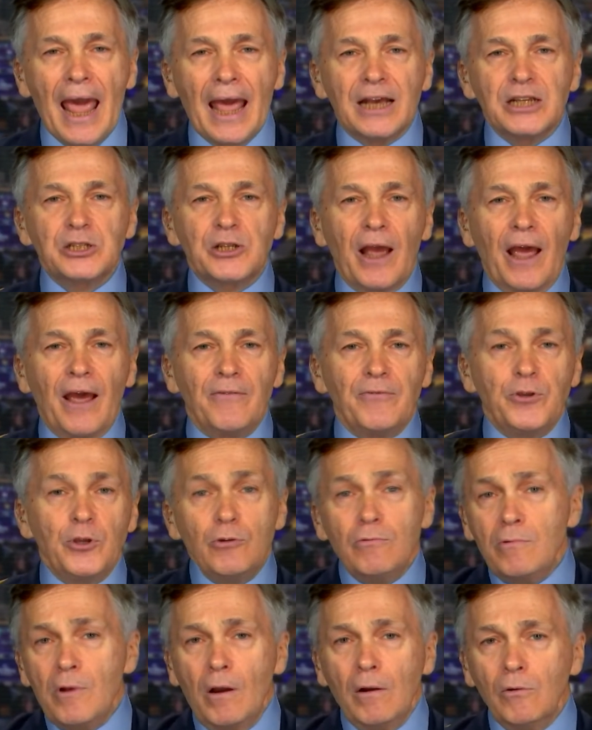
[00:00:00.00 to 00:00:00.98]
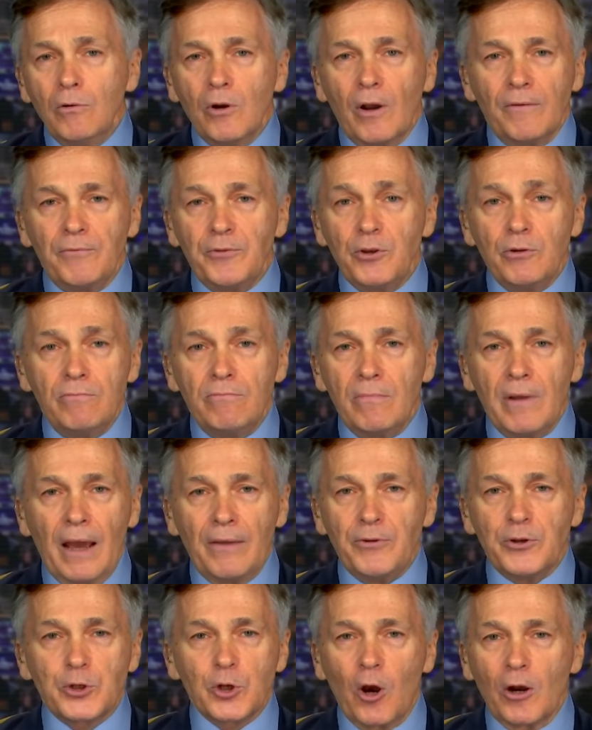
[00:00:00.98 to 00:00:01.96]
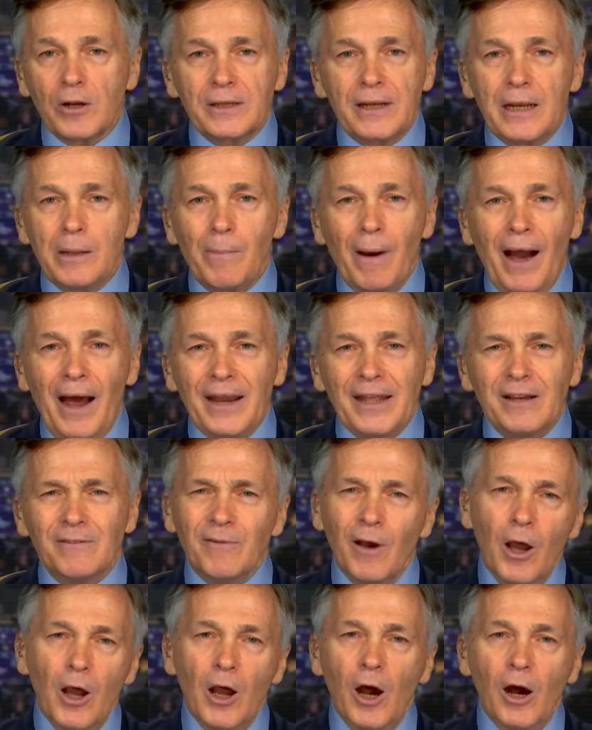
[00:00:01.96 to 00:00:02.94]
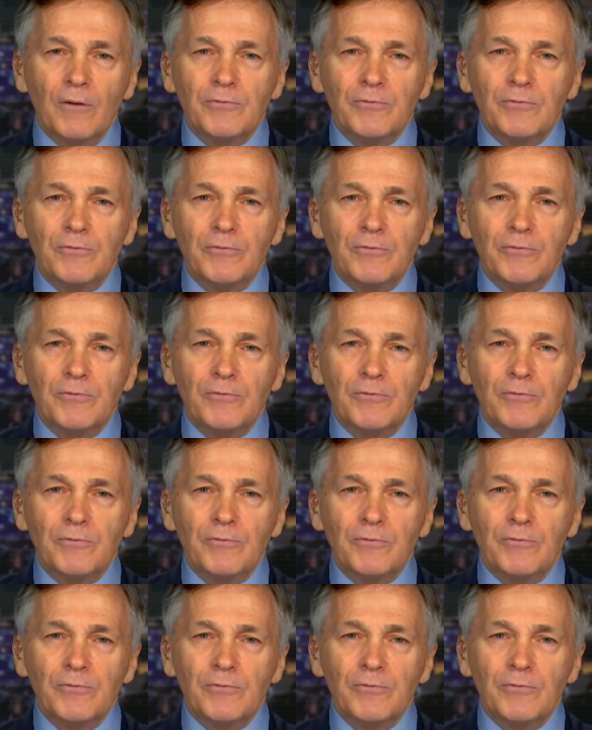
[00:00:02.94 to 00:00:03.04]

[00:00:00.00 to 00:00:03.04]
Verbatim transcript: has have you known have you have you talked to anybody of